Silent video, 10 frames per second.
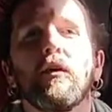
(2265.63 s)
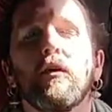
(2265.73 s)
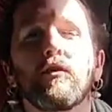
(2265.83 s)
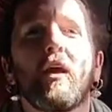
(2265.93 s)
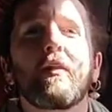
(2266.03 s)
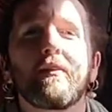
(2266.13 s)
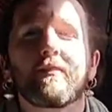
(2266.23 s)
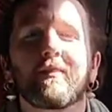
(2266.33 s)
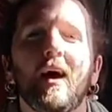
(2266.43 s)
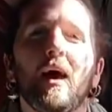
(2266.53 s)
You know, take
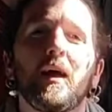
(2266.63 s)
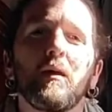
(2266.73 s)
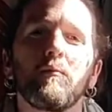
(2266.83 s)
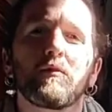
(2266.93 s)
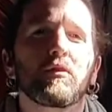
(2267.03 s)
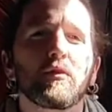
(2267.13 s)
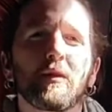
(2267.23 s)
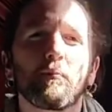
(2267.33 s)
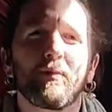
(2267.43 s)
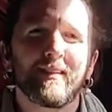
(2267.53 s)
this time to
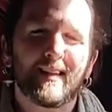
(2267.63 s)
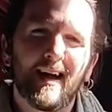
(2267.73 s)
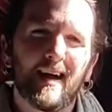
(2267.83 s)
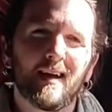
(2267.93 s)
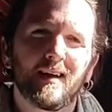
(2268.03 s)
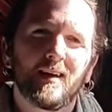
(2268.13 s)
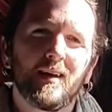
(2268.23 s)
really play